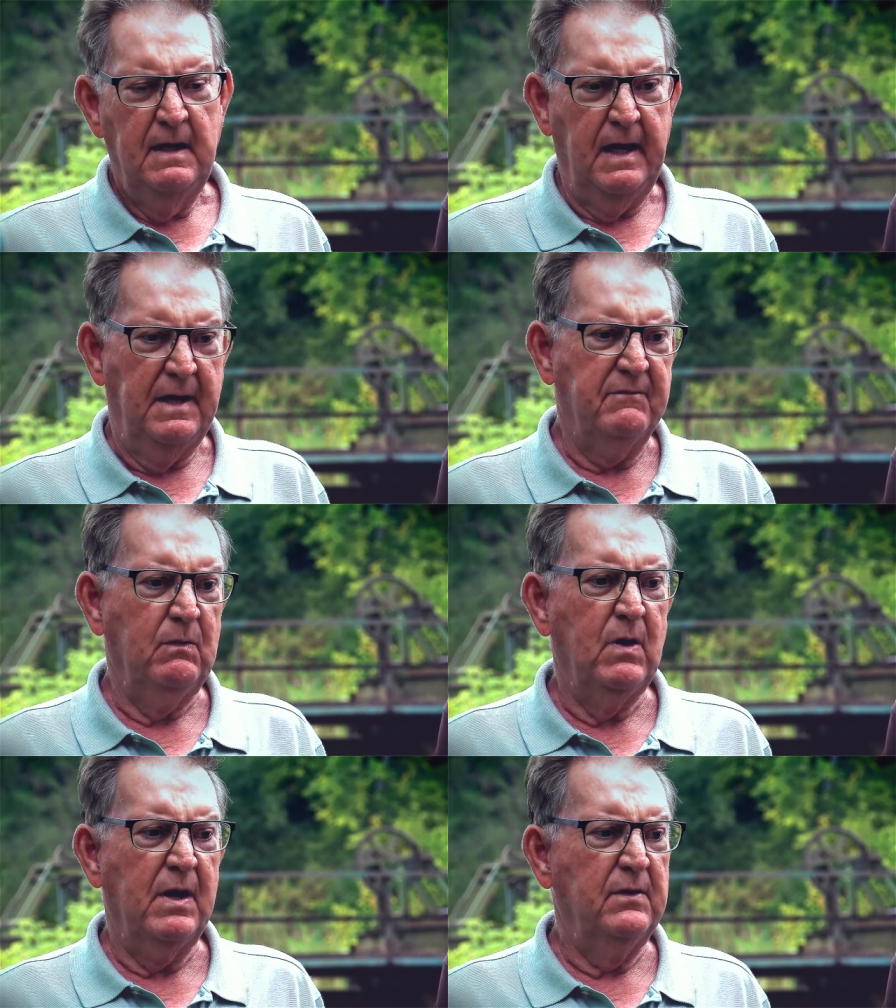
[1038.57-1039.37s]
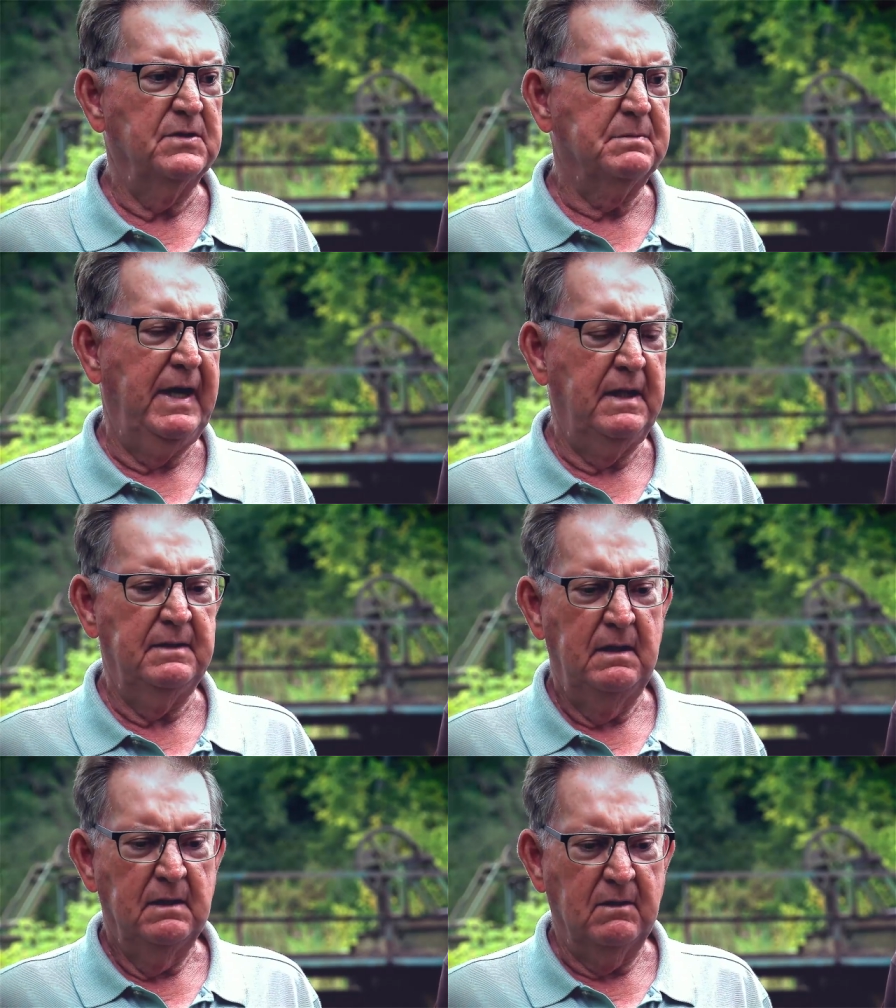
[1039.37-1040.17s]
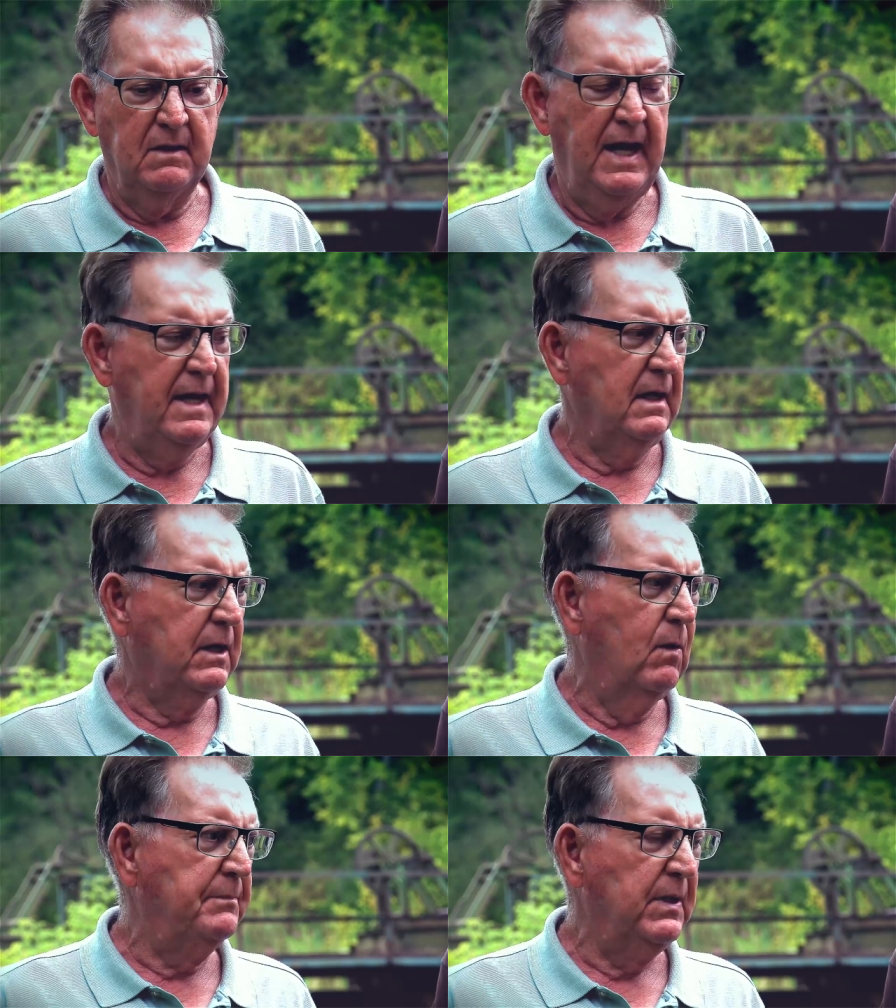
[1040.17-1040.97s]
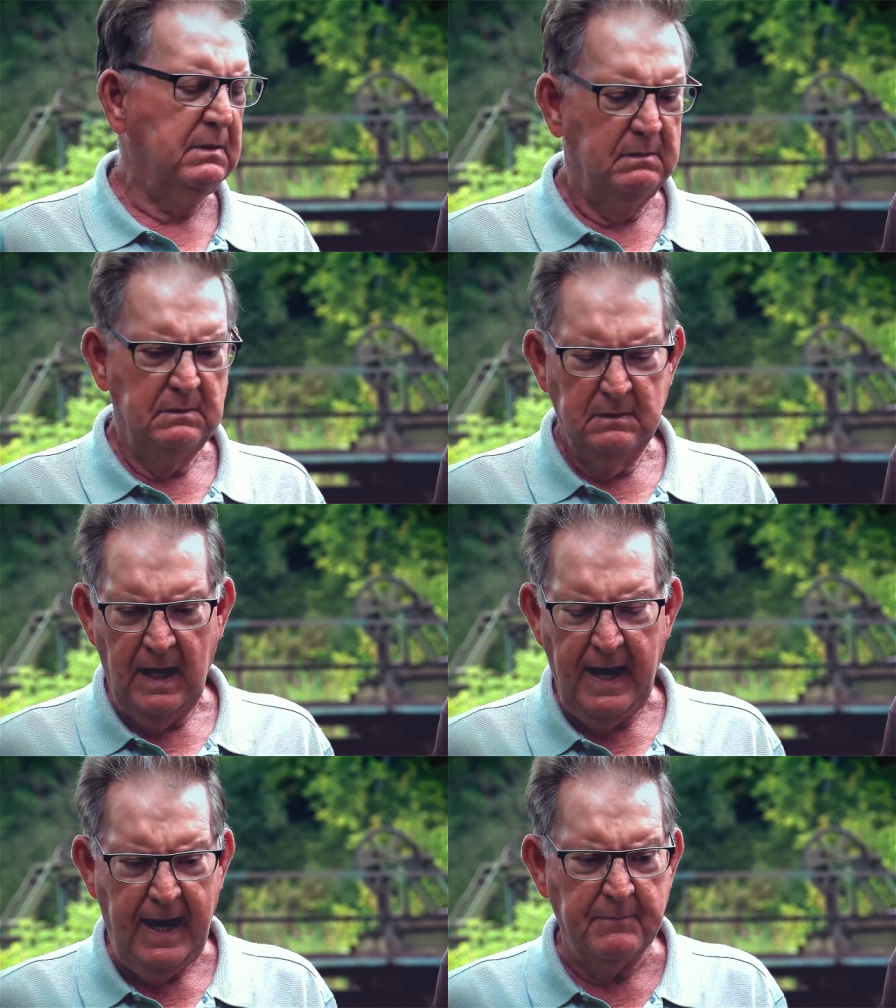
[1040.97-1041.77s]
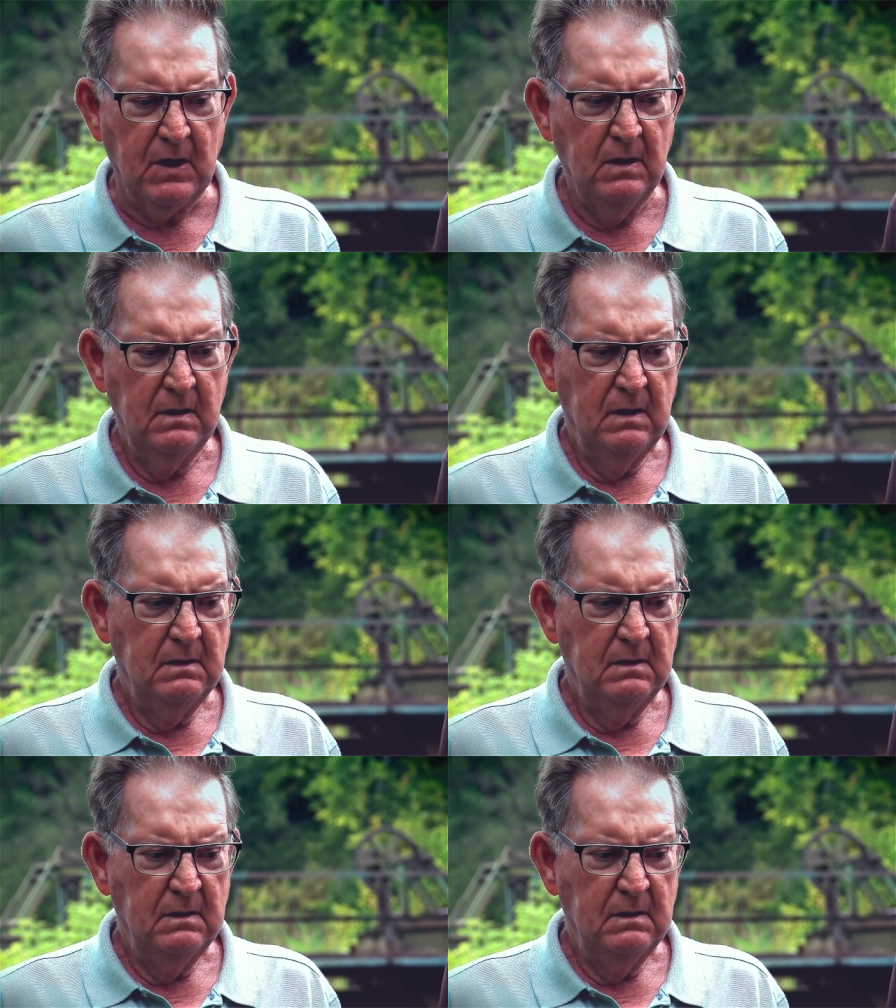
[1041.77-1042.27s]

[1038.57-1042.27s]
and every one of those men could handle equipment, a hammer,